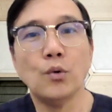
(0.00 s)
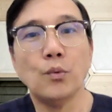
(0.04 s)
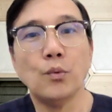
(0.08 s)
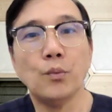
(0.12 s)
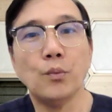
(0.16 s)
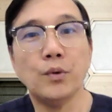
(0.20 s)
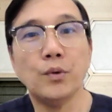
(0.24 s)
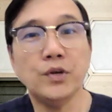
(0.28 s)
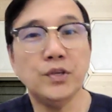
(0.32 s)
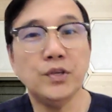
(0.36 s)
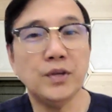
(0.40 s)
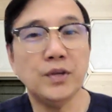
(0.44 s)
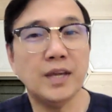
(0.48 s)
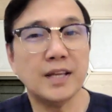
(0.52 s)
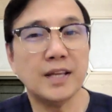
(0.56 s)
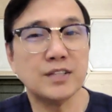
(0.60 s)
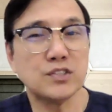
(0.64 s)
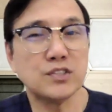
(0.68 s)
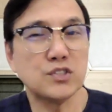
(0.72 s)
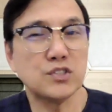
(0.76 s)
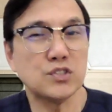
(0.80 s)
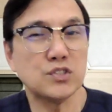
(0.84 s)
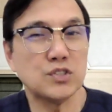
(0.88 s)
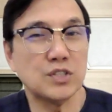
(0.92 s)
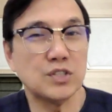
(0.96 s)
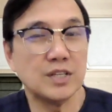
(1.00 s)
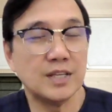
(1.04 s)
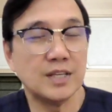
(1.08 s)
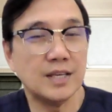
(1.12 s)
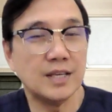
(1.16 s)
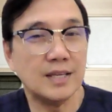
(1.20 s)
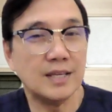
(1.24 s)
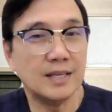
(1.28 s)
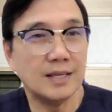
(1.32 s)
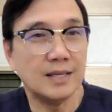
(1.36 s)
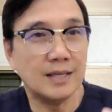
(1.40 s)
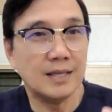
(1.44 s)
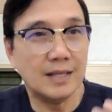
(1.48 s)
where you get
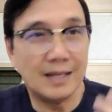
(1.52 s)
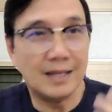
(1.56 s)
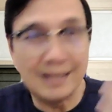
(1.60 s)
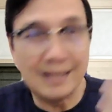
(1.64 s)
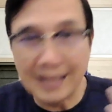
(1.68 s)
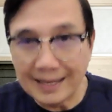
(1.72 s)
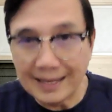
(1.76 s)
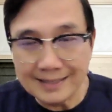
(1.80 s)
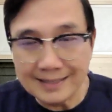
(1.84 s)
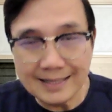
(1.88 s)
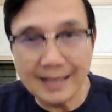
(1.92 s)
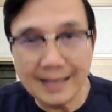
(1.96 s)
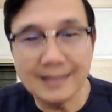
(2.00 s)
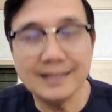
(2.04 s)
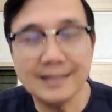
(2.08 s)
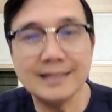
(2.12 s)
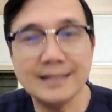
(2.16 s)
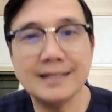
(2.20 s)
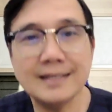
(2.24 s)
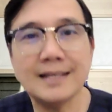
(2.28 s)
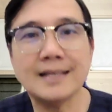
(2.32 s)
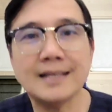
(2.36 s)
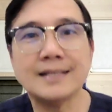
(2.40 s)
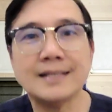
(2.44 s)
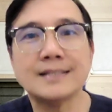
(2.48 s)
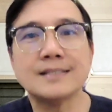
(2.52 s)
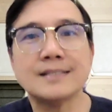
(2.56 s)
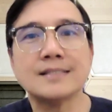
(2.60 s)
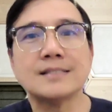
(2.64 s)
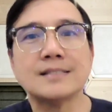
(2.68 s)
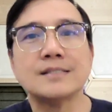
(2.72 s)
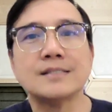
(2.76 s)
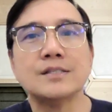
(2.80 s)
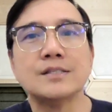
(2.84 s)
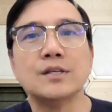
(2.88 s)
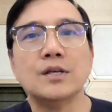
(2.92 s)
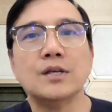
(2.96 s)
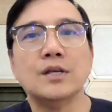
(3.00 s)

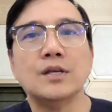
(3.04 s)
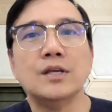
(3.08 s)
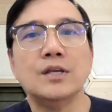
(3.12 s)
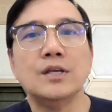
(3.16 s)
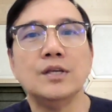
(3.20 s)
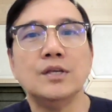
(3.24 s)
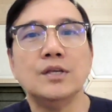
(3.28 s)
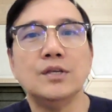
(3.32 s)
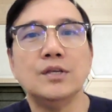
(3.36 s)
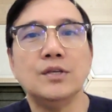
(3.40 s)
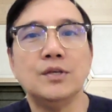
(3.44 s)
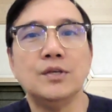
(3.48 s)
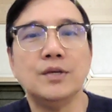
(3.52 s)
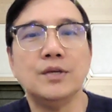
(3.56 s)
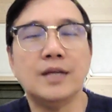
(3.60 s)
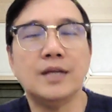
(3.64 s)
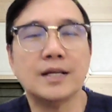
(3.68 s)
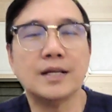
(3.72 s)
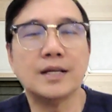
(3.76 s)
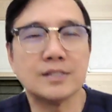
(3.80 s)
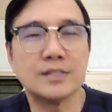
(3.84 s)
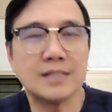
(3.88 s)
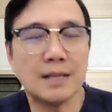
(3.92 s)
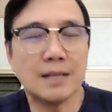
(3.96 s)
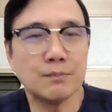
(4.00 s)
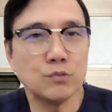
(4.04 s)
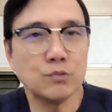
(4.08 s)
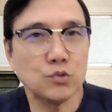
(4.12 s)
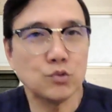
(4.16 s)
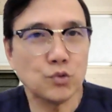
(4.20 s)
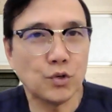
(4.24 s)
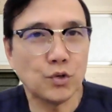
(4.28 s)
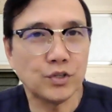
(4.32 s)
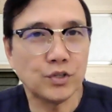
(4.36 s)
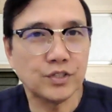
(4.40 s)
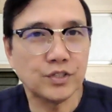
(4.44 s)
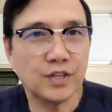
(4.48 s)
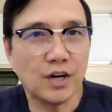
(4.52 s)
lightheadedness, you get some
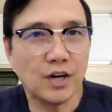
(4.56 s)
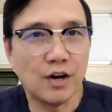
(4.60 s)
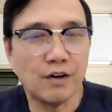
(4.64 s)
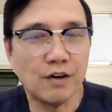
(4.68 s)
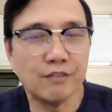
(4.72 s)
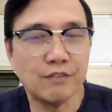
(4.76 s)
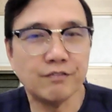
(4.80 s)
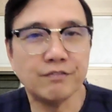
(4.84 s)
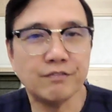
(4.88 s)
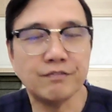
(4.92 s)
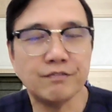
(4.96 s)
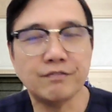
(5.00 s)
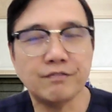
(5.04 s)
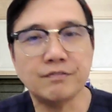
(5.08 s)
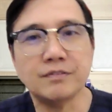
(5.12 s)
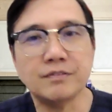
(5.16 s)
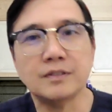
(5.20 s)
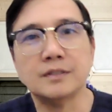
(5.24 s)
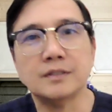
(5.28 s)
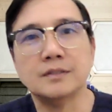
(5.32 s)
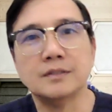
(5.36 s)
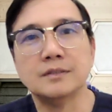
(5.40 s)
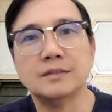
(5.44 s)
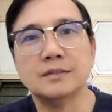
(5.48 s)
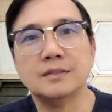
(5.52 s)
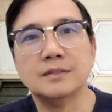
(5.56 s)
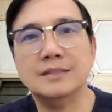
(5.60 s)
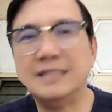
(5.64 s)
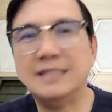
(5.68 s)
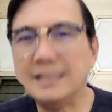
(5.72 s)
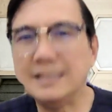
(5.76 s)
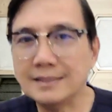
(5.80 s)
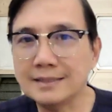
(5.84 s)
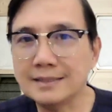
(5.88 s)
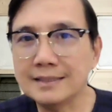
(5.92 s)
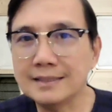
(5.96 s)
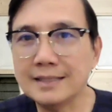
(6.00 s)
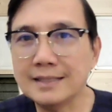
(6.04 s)
sort of
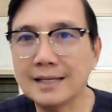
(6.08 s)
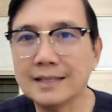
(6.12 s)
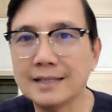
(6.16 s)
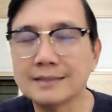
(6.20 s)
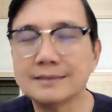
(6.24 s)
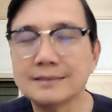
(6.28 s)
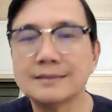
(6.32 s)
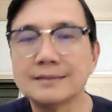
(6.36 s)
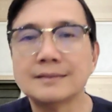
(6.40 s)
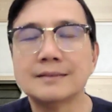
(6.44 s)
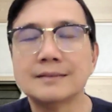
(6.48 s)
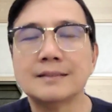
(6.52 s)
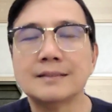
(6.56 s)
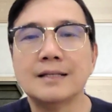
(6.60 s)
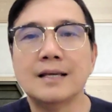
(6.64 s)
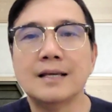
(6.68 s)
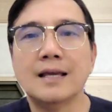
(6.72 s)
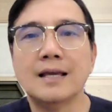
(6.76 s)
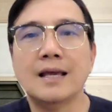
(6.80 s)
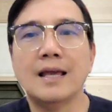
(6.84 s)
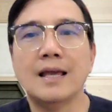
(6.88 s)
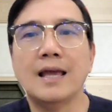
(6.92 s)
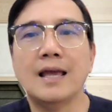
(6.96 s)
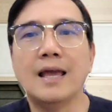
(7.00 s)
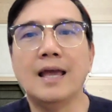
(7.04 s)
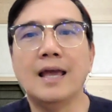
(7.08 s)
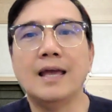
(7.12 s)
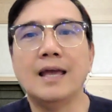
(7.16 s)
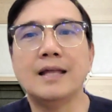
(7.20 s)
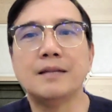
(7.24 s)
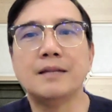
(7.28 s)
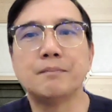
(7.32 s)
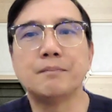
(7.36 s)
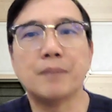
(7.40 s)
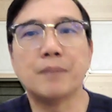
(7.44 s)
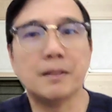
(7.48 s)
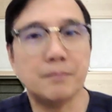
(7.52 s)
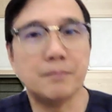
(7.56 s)
dizziness
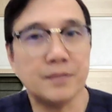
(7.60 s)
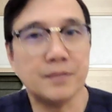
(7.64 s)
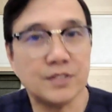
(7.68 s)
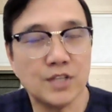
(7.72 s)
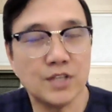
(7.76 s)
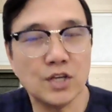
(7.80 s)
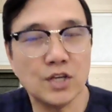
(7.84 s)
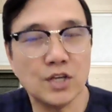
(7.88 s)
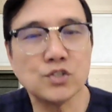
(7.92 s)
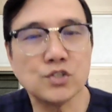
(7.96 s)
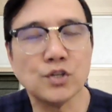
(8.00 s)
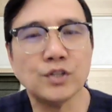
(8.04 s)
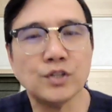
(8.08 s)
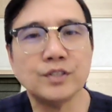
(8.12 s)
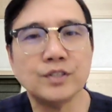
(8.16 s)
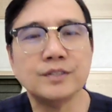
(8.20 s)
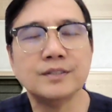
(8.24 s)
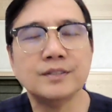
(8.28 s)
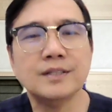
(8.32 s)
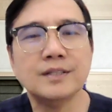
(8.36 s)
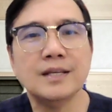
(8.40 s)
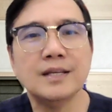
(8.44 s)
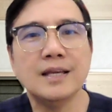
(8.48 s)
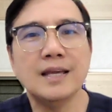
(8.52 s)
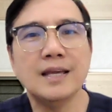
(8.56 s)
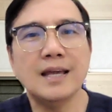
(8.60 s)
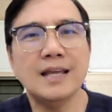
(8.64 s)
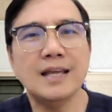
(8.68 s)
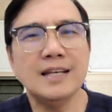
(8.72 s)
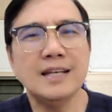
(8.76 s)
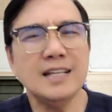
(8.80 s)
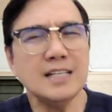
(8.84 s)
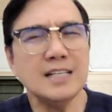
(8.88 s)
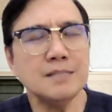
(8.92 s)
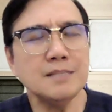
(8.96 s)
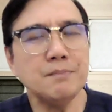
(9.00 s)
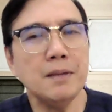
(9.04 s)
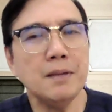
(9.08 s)
and palpitation, and
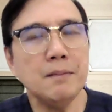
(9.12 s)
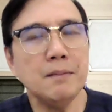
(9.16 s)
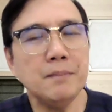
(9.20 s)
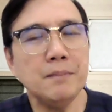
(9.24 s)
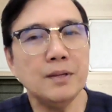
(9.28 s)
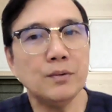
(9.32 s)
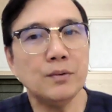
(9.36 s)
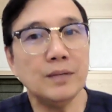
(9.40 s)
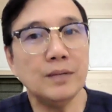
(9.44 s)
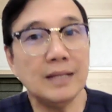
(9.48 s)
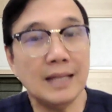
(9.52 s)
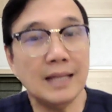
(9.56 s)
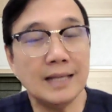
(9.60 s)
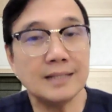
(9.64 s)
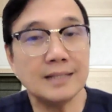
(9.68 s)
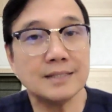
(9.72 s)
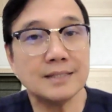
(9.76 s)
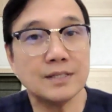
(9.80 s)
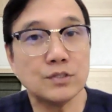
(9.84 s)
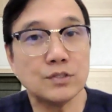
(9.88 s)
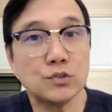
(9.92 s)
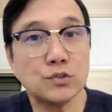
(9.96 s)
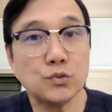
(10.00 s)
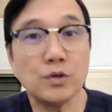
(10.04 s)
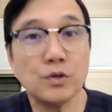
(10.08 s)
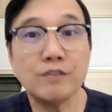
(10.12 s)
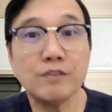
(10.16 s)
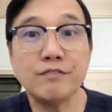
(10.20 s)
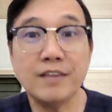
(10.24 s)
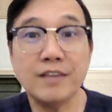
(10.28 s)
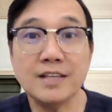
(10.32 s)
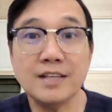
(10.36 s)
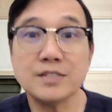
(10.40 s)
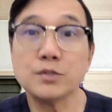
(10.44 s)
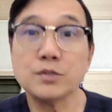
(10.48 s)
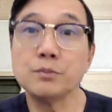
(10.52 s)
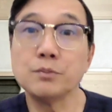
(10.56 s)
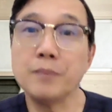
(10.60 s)
this may be related to a
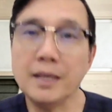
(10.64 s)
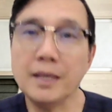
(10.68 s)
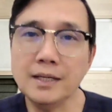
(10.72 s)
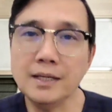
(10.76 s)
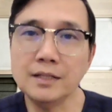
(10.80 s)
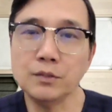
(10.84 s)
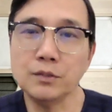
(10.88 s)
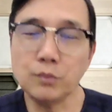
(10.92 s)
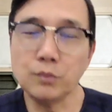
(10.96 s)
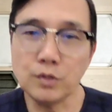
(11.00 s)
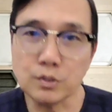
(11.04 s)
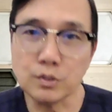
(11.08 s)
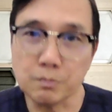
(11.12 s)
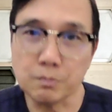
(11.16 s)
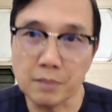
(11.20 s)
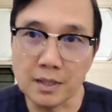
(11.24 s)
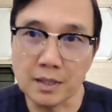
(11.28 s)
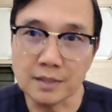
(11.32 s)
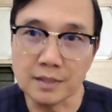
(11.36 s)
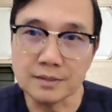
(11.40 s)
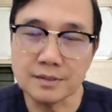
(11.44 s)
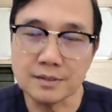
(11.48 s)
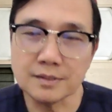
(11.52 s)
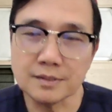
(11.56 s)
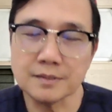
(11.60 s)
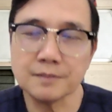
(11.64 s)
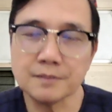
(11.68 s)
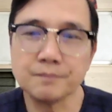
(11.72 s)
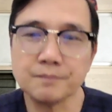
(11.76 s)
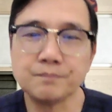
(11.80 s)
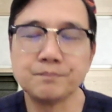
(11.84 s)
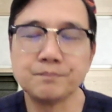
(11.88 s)
vasovagal response.